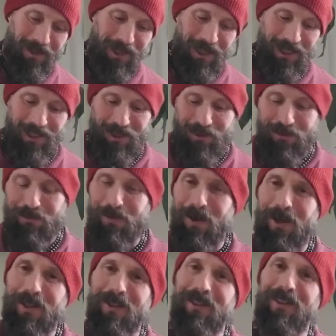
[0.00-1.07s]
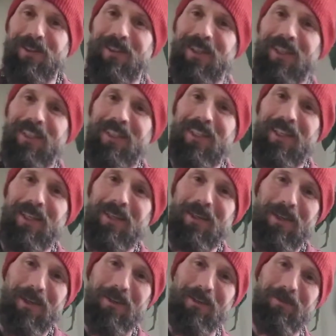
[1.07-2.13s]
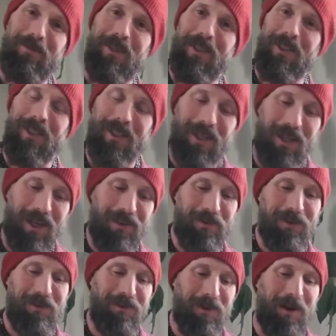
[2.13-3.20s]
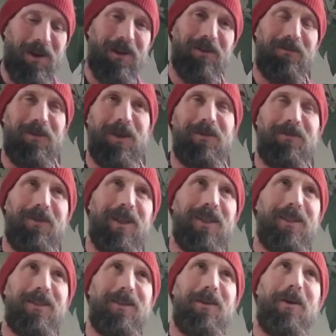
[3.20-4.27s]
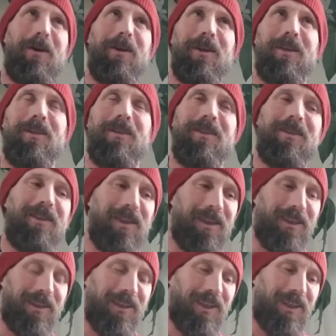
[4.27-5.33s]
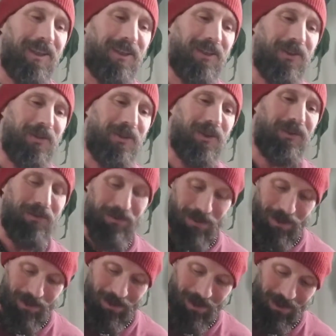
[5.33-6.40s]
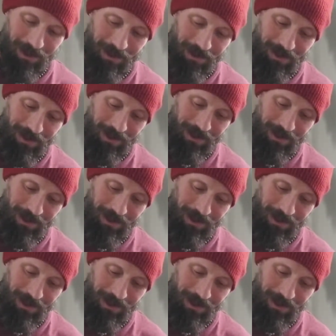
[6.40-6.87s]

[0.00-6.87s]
And it's fun to like get all of my friends are artists, and it's really fun that I can